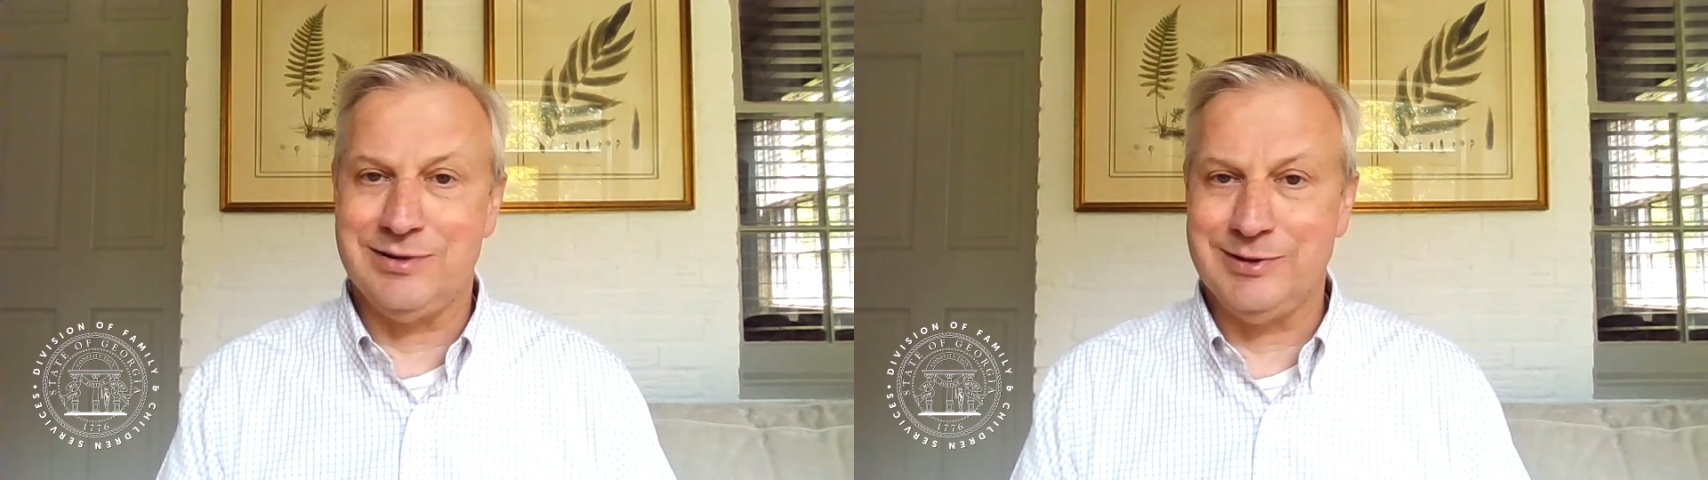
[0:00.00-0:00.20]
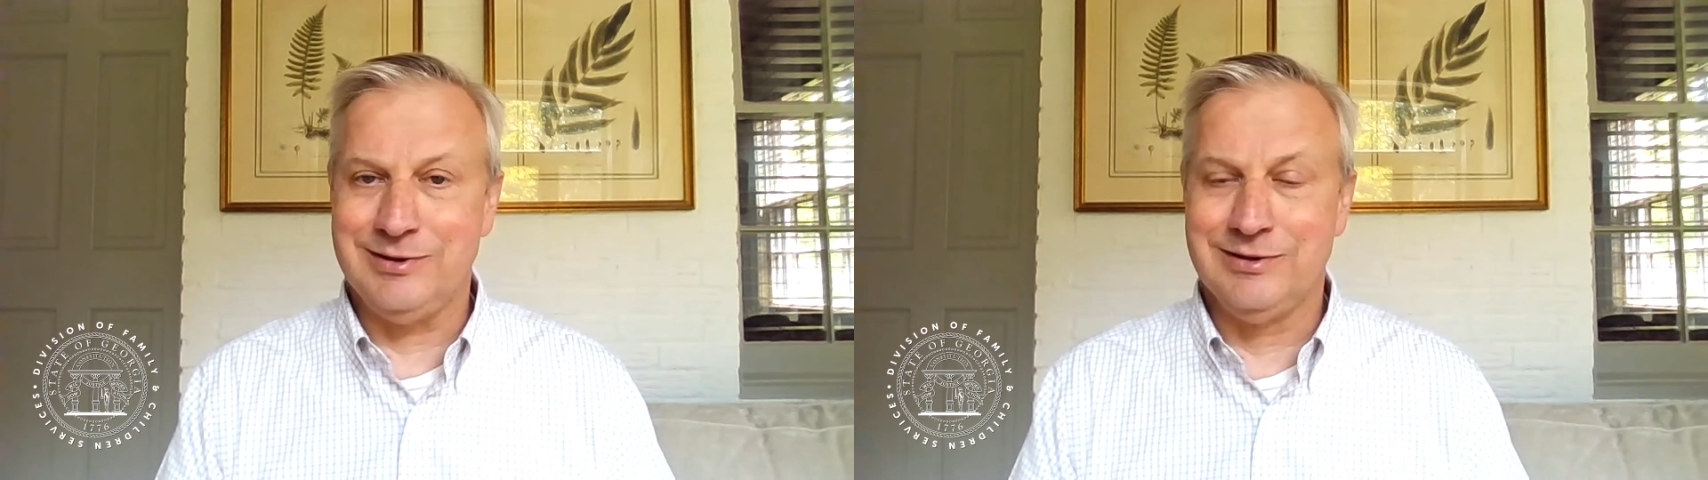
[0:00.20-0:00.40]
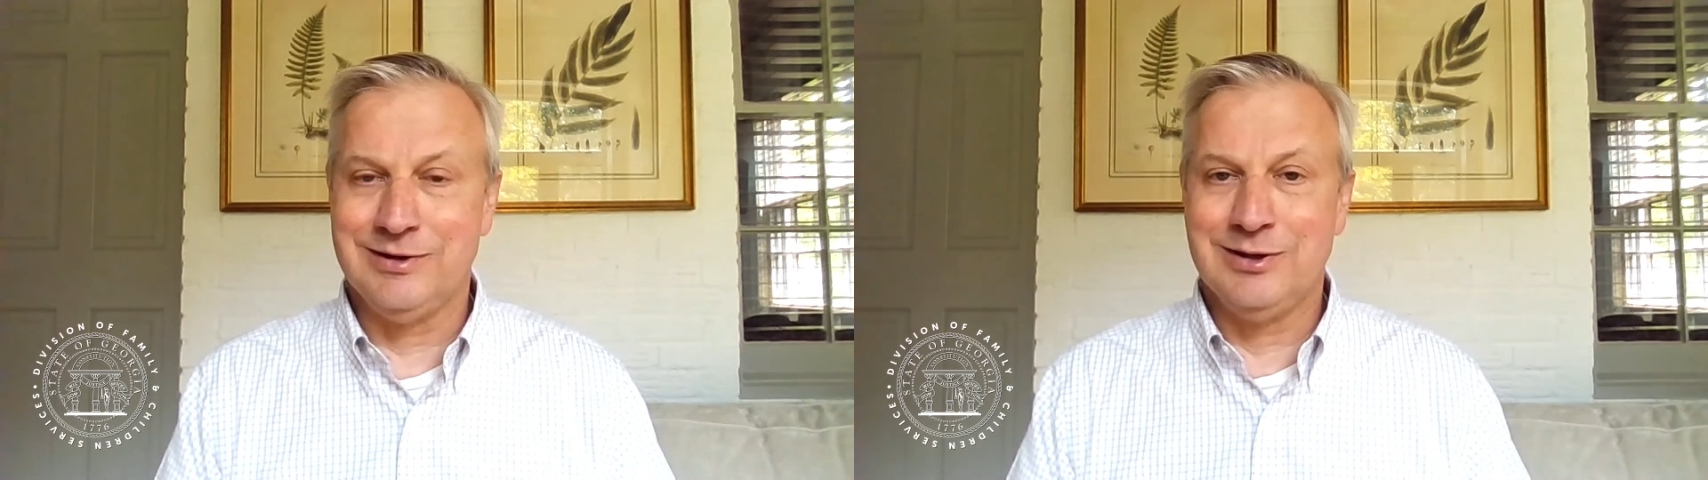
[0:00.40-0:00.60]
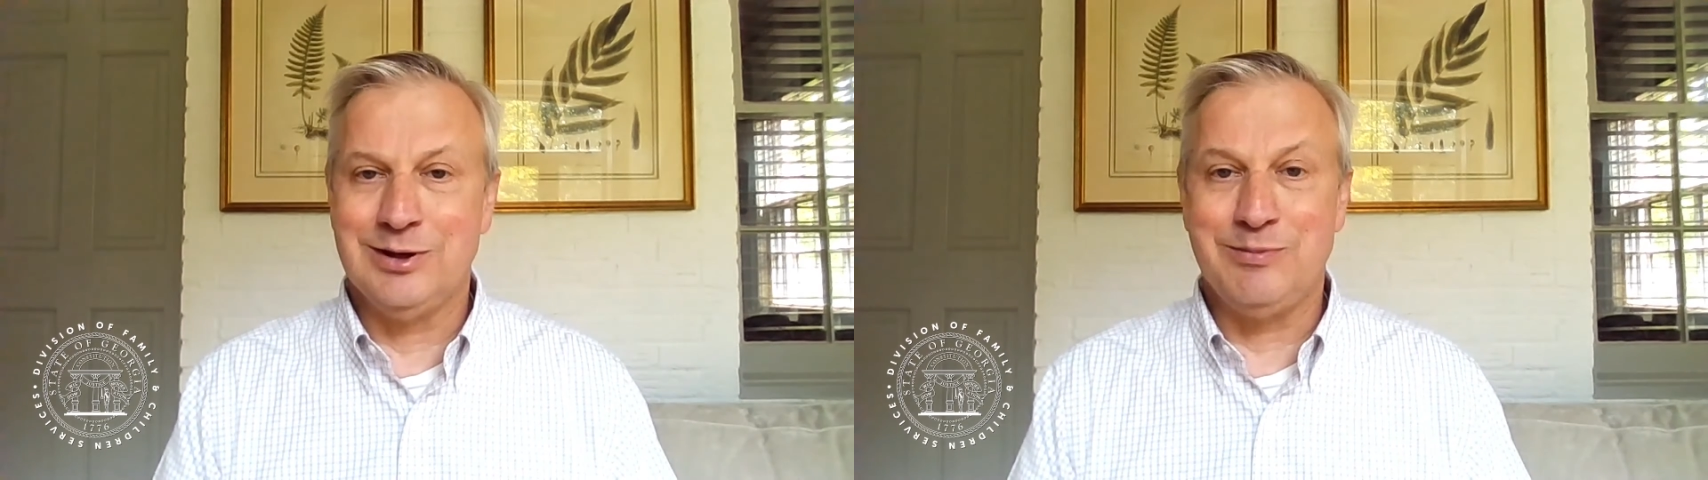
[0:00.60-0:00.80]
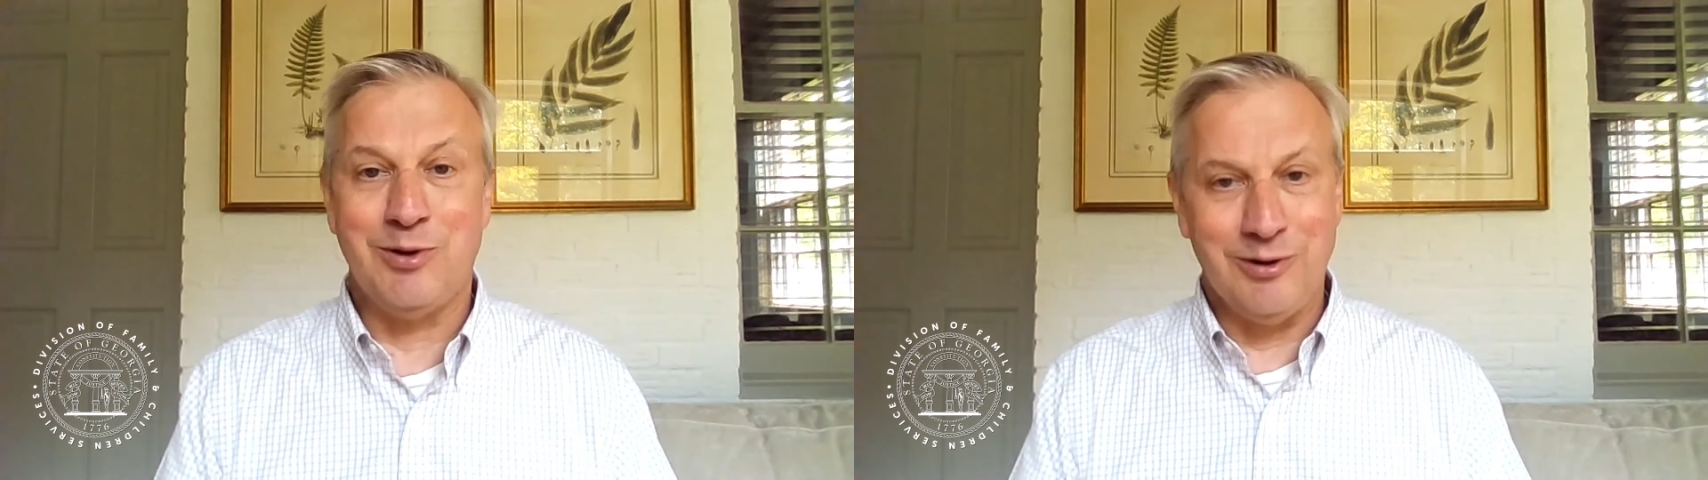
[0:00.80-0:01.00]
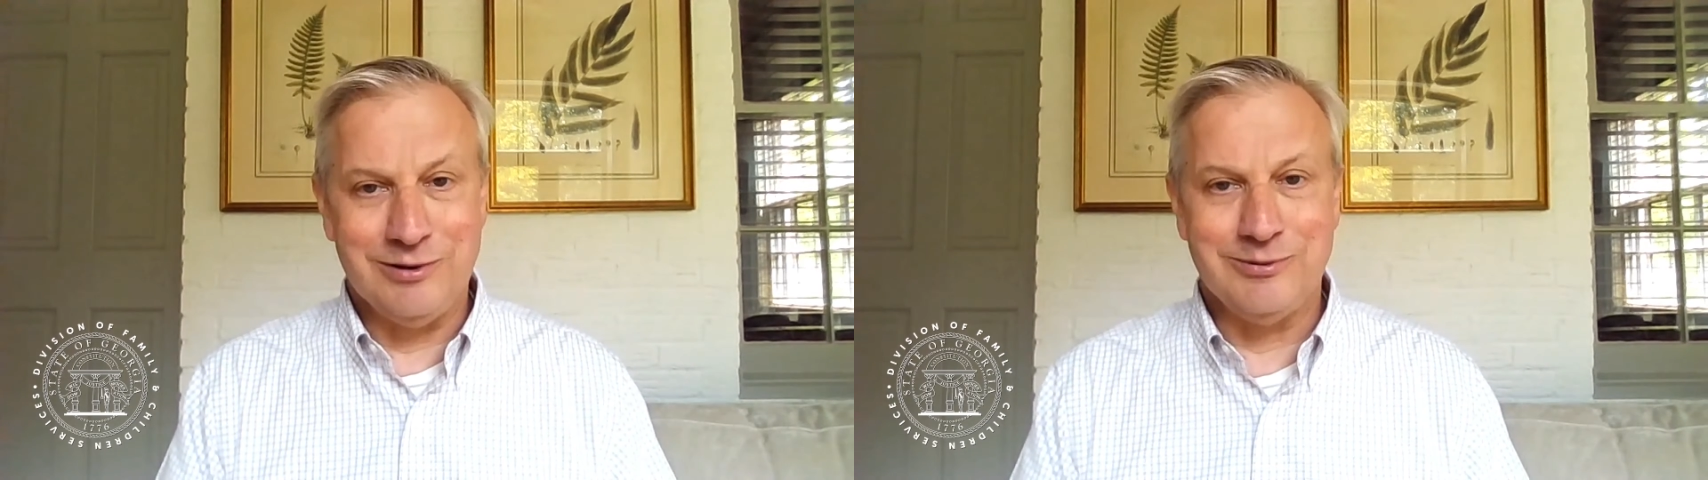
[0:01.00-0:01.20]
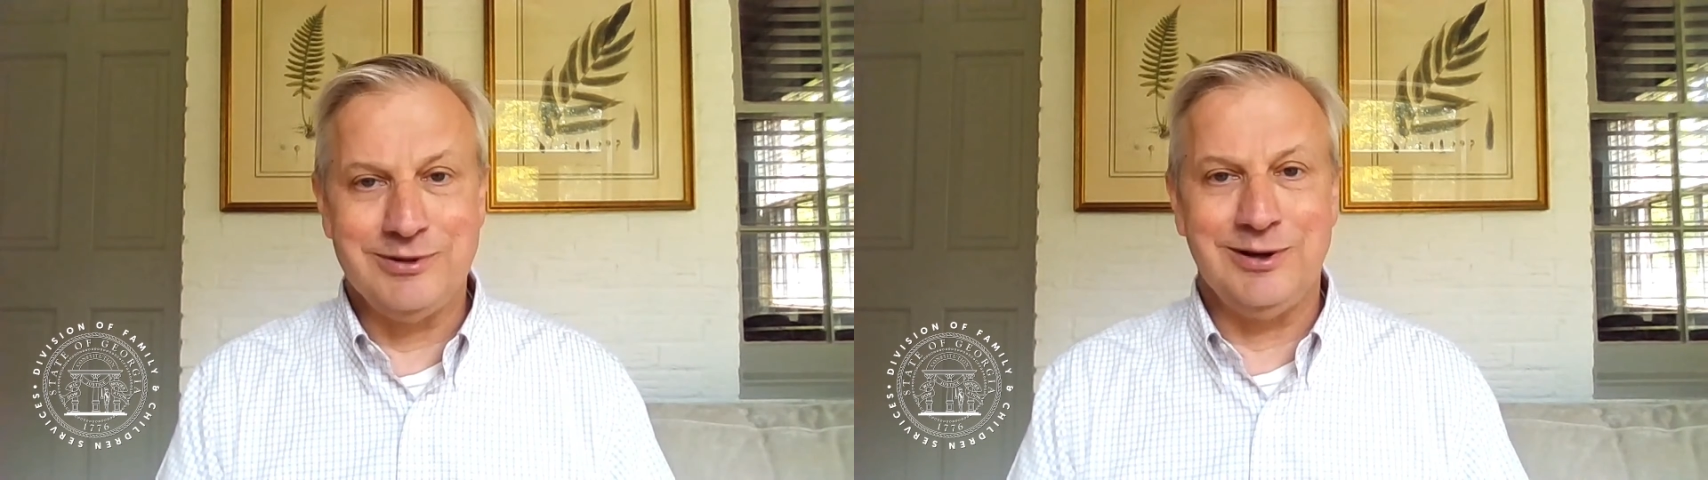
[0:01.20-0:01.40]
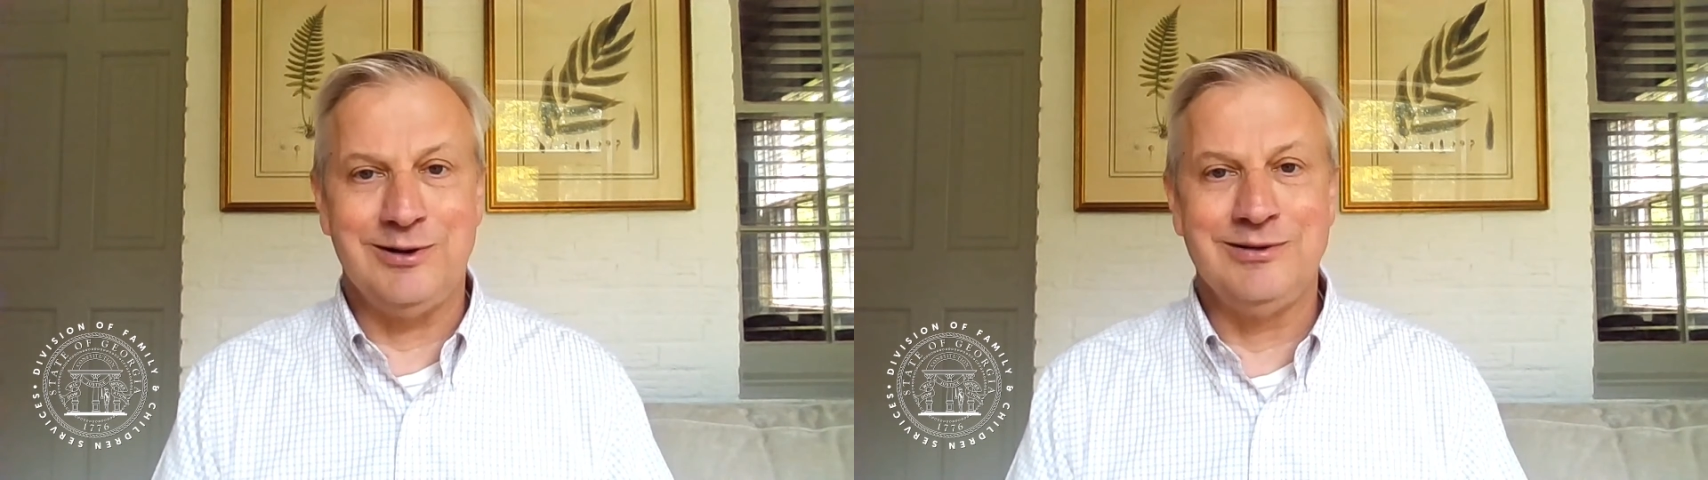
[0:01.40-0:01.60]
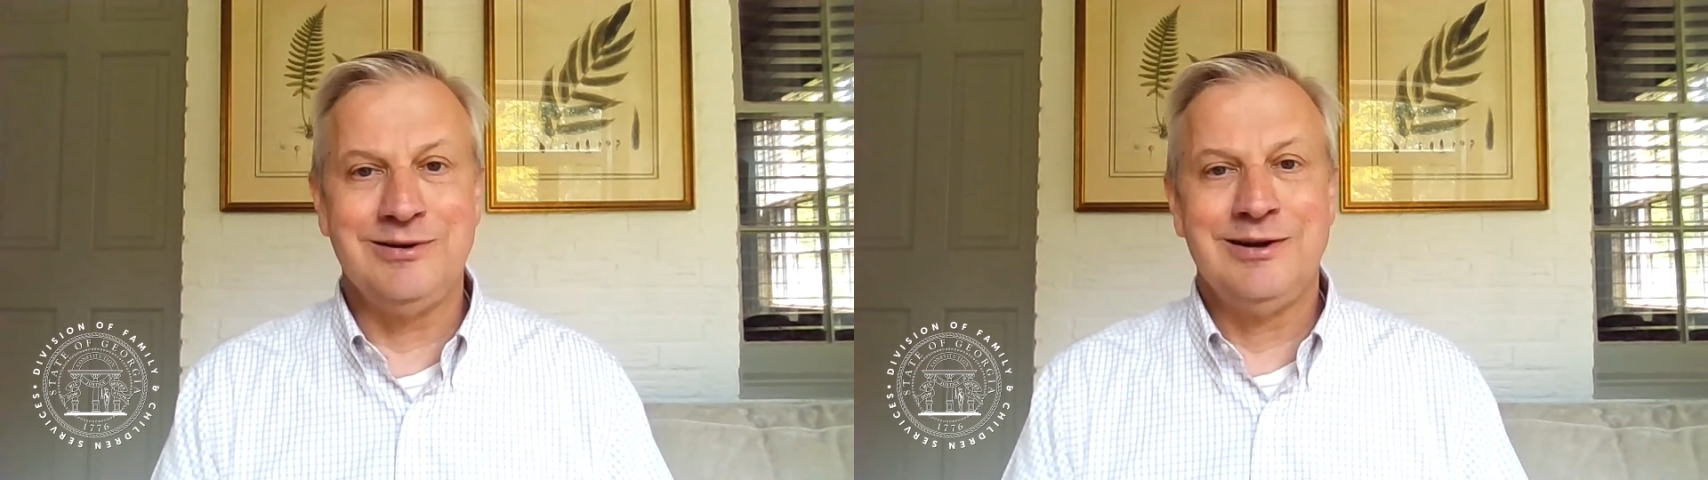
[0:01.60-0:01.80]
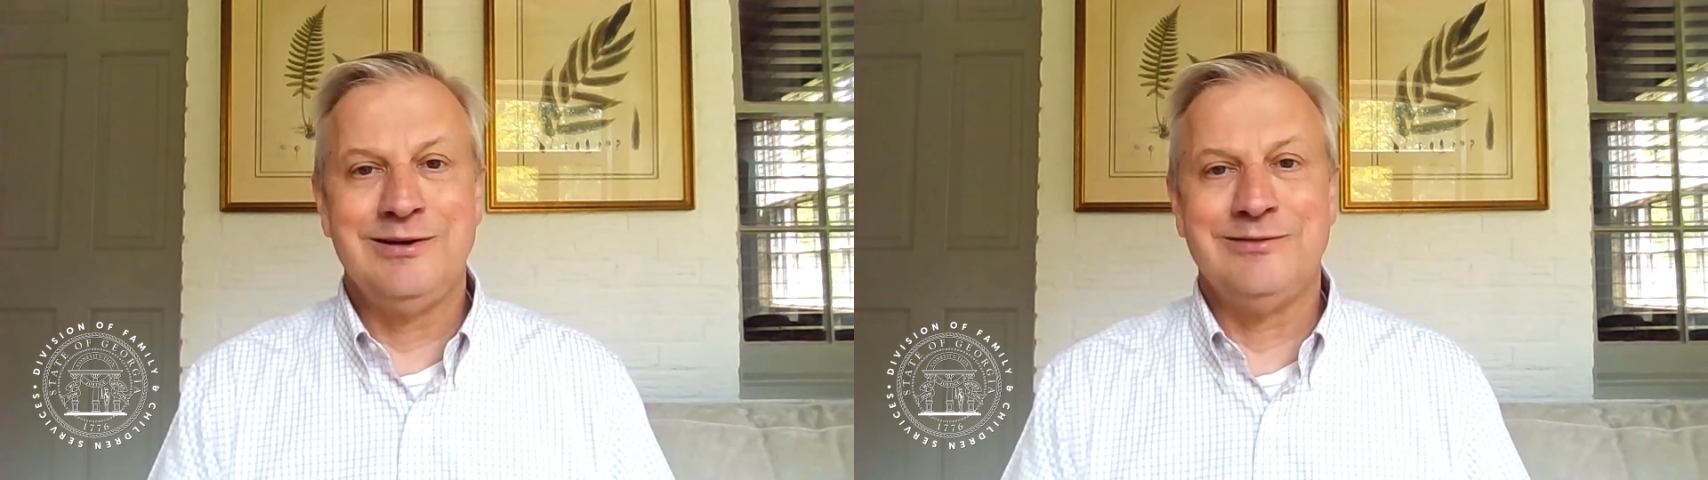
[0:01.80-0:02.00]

to be a partner with y'all.